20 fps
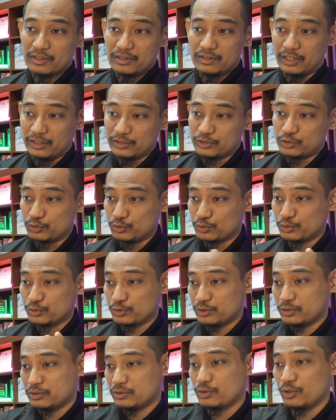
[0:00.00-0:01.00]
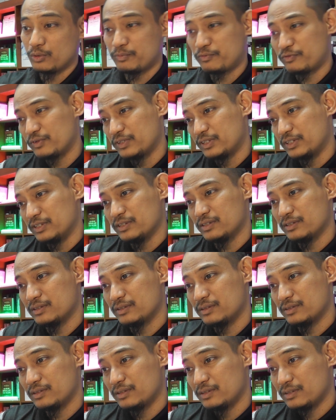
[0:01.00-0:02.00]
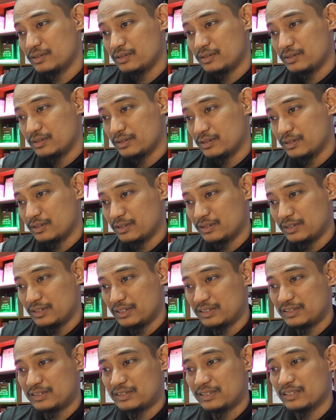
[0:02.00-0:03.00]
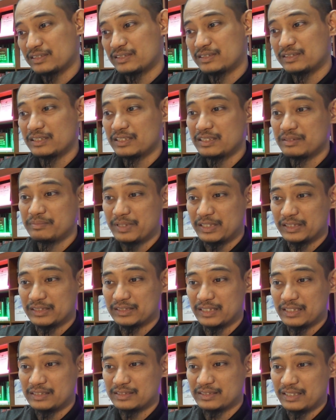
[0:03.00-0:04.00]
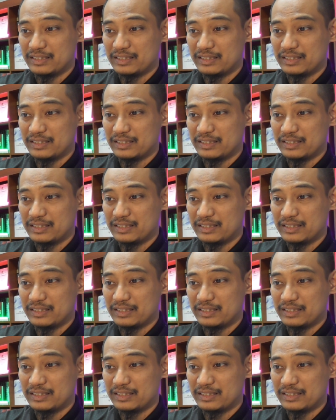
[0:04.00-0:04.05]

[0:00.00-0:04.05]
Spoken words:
right? So hopefully it does really make sense,